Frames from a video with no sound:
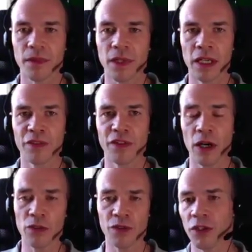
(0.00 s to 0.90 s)
And if they're
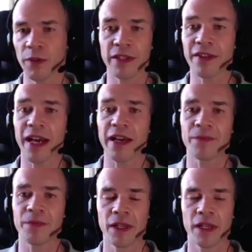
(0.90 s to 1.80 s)
overdoing that,
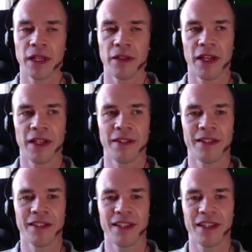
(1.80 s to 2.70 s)

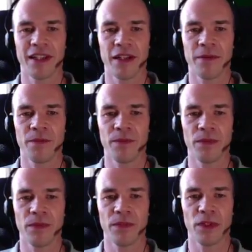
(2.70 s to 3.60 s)
then
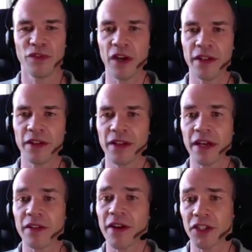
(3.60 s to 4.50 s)
you'll find that
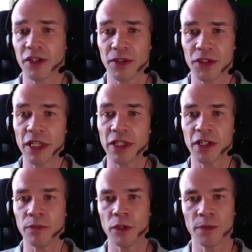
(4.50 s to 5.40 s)
their actual agility
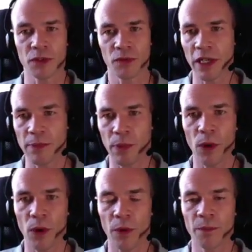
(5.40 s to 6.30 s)
and movement's really
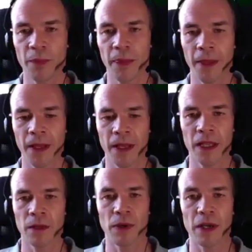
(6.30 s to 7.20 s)
poor.
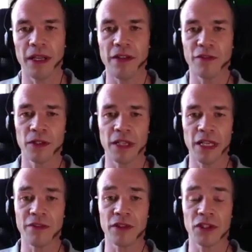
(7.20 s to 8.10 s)
But even
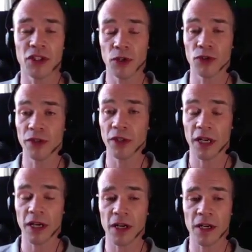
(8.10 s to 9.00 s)
the children that
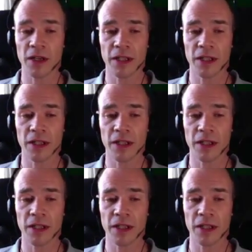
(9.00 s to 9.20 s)
are